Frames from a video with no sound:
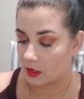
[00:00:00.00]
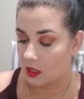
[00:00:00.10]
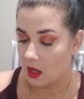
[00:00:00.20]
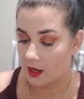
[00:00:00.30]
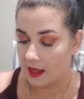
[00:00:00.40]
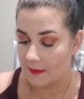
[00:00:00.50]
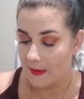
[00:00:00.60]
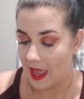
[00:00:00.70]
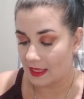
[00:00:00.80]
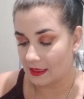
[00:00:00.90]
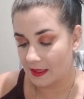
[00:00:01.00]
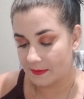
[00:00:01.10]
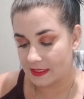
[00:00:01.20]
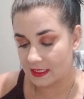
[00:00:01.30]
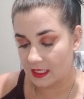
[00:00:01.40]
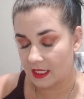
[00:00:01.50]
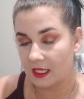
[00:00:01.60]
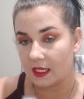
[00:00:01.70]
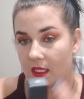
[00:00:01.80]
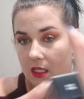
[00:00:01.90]
Got a matte
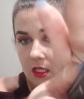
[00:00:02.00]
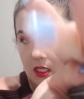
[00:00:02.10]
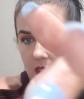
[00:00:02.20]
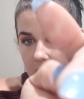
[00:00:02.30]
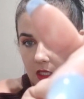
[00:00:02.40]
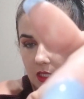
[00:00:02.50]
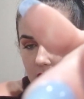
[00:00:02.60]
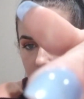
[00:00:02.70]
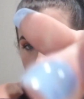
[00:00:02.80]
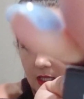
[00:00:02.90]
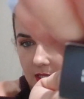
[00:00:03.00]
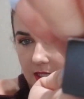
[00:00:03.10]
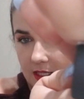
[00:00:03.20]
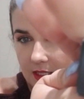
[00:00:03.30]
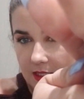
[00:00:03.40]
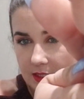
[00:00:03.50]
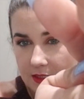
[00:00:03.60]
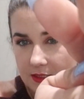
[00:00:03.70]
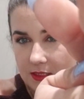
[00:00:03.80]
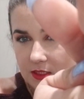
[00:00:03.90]
lipstick. It is